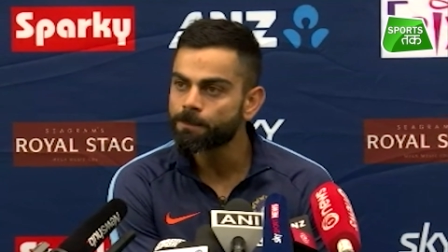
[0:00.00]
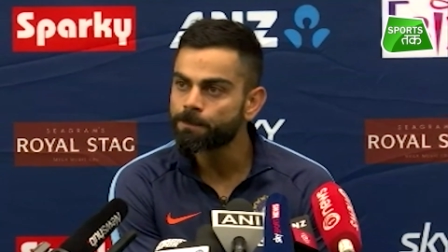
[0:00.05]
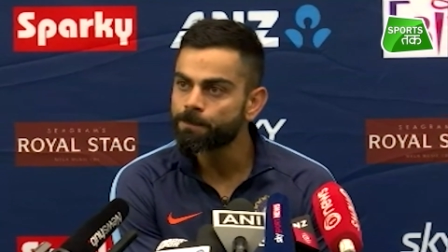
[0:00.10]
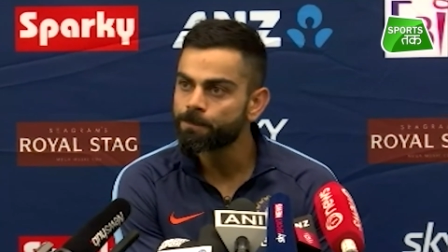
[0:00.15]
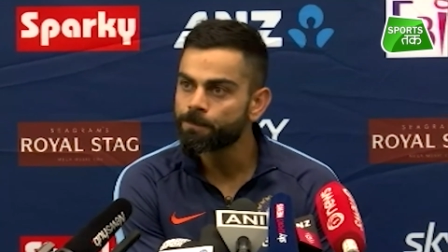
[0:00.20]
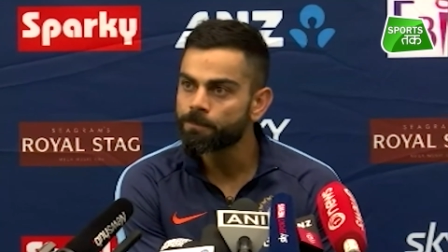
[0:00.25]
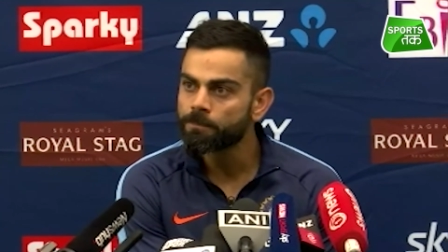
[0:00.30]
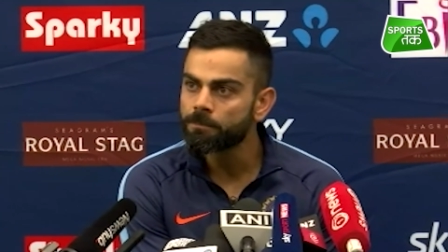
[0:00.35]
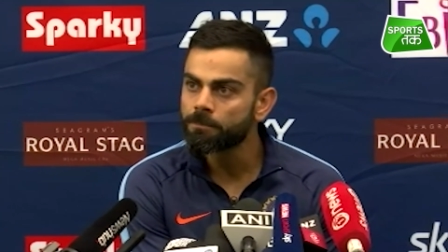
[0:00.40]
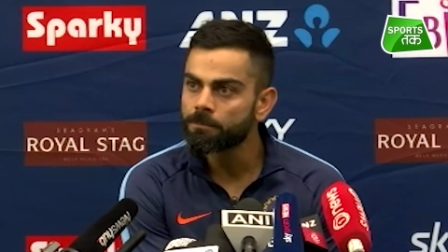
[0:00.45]

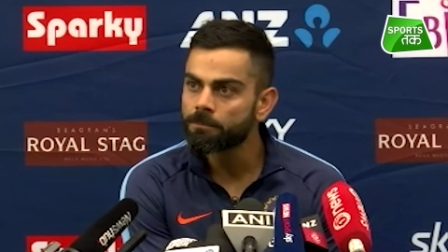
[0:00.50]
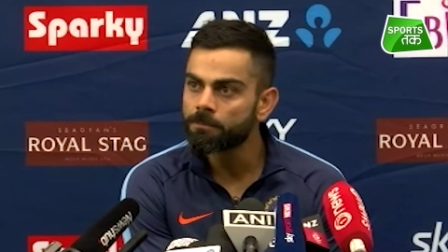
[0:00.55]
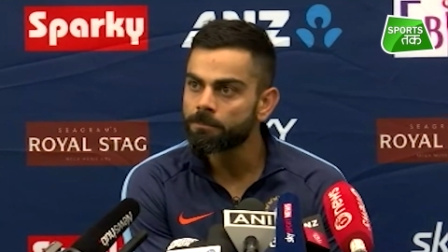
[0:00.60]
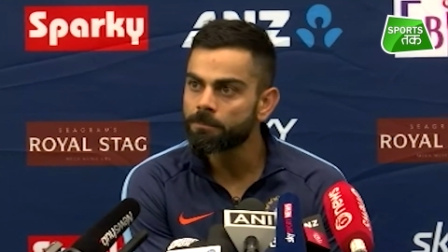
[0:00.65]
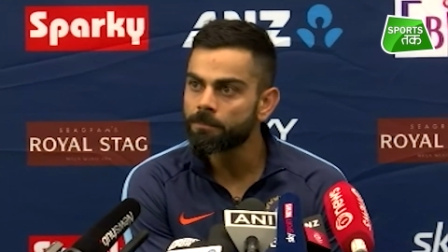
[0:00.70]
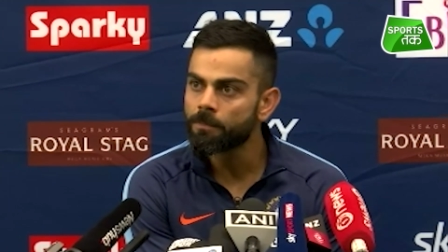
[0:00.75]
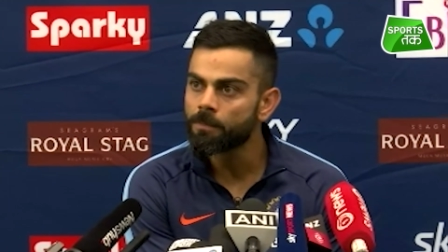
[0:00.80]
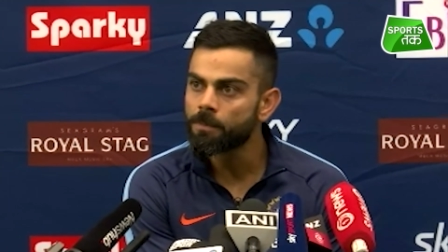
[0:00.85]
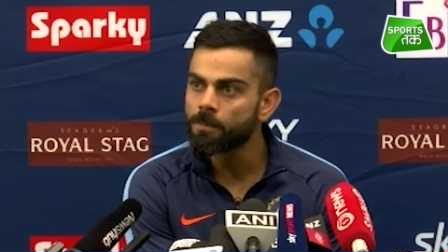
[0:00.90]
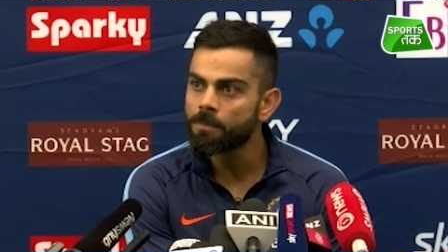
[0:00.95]
normally play
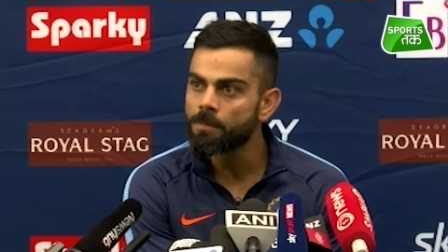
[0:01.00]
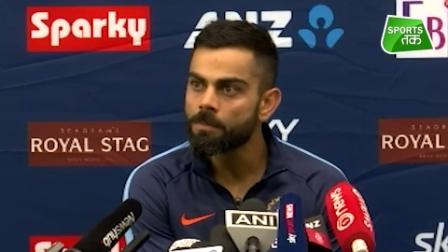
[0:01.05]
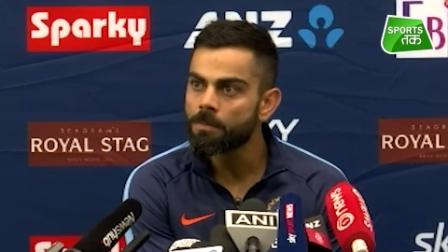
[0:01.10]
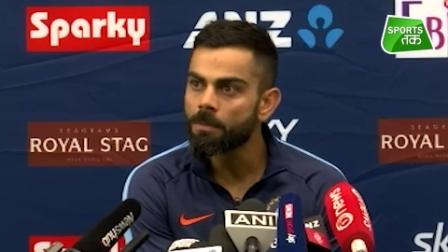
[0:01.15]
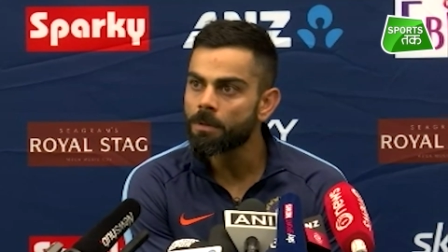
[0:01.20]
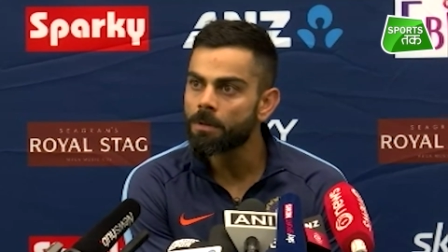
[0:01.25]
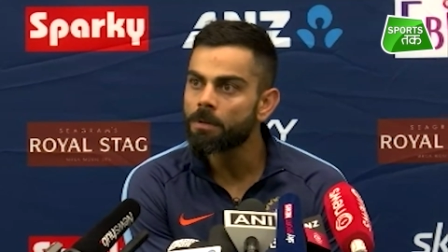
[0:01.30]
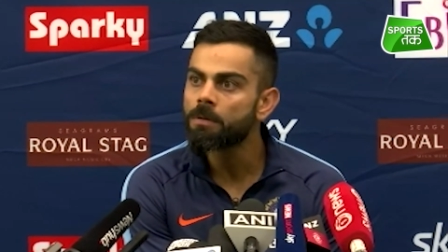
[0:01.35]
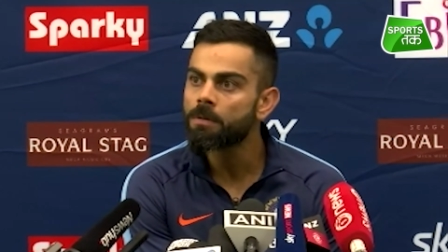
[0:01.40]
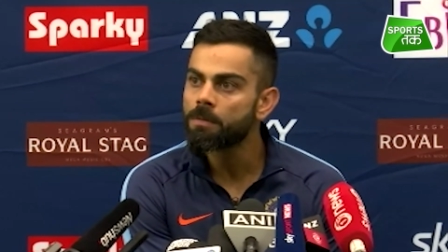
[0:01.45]
in closed
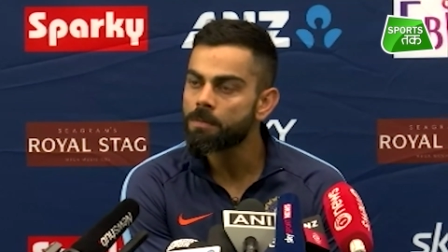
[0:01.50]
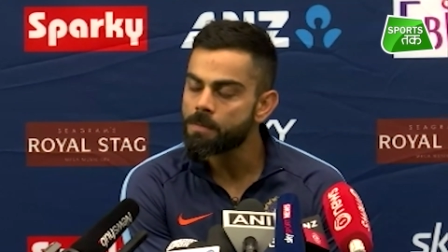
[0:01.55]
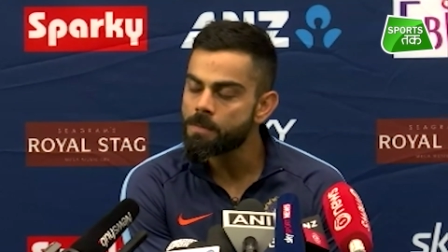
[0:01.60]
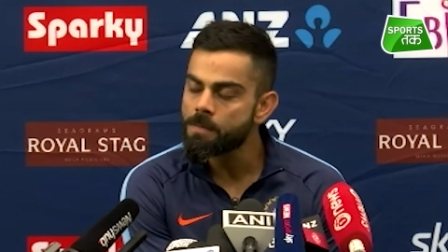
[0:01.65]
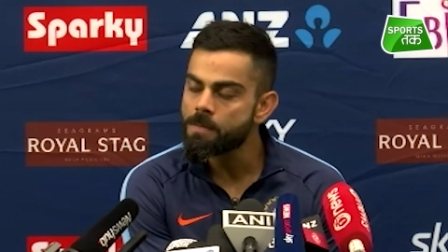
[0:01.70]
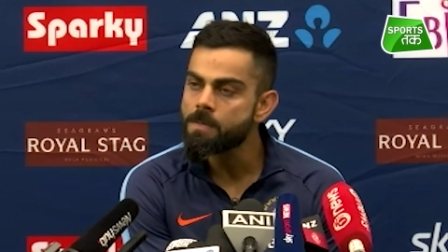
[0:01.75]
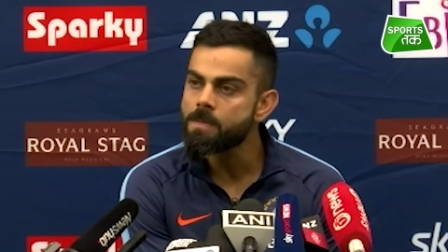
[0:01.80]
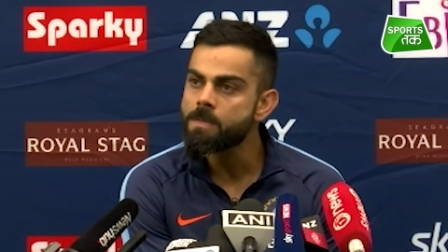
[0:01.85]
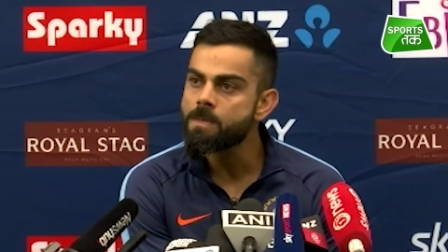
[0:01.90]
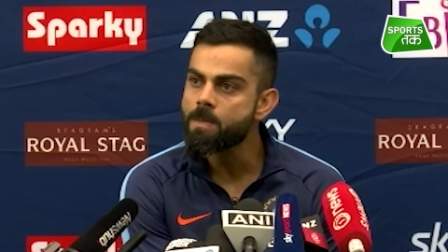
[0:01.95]
stadiums,
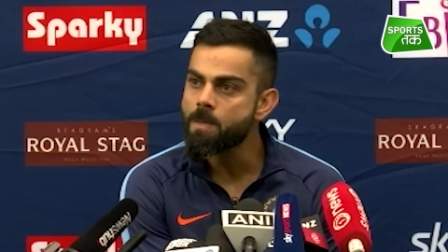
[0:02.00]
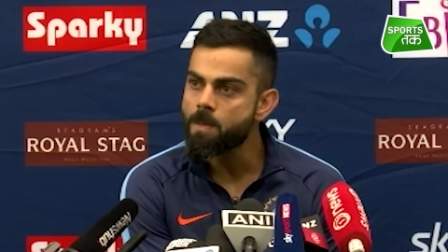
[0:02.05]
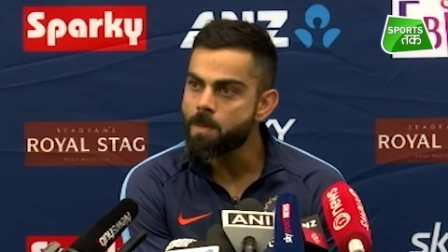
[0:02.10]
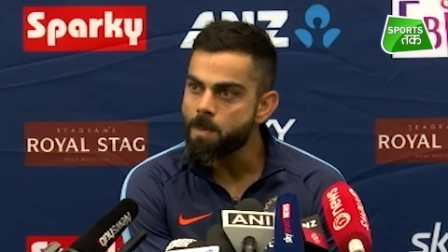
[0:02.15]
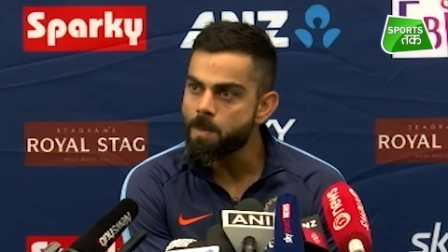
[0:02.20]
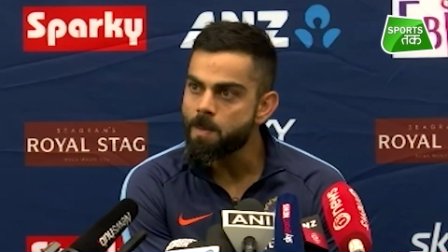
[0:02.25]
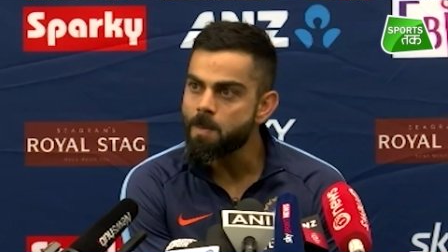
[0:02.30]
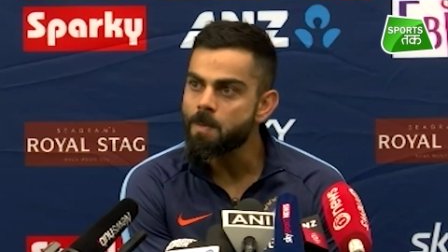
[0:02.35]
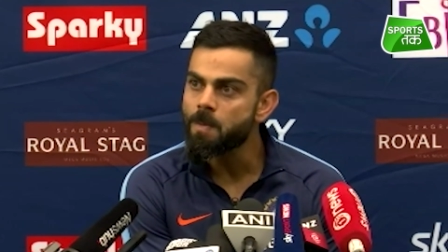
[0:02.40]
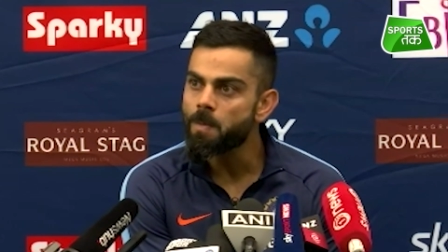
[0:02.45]
suddenly it's
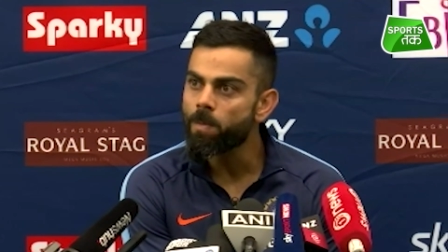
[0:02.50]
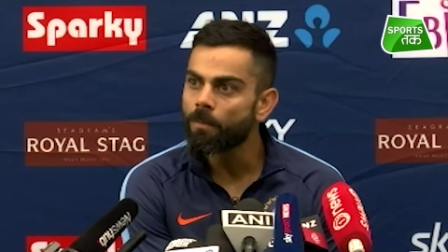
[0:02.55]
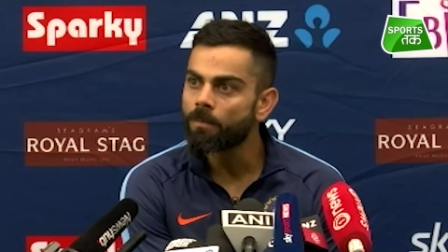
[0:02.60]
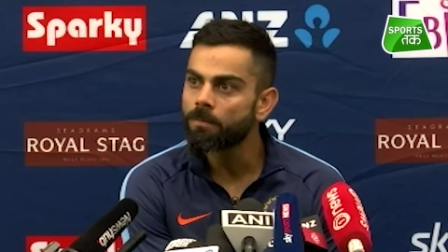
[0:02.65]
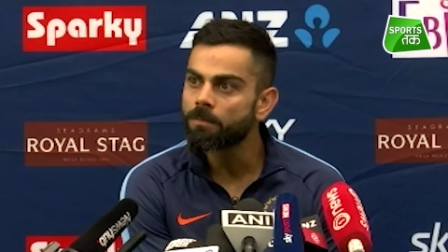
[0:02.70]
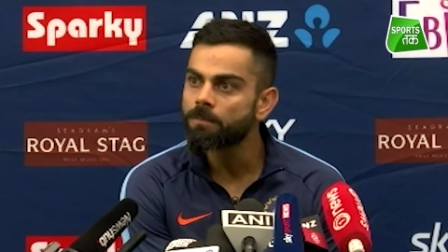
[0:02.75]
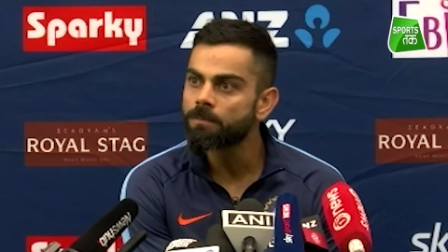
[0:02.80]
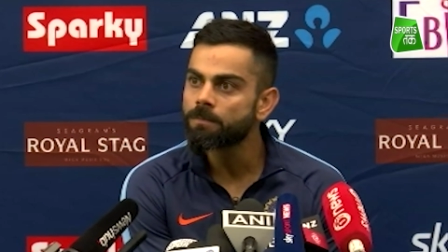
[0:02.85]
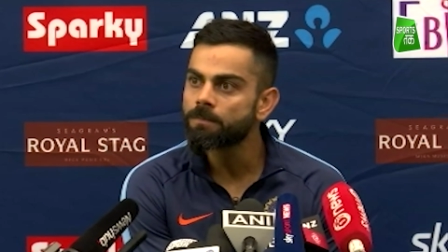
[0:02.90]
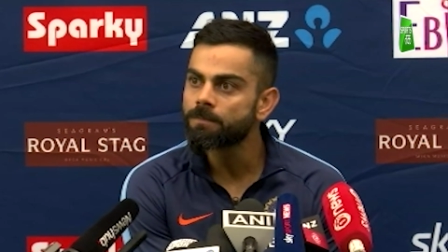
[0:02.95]
a test match,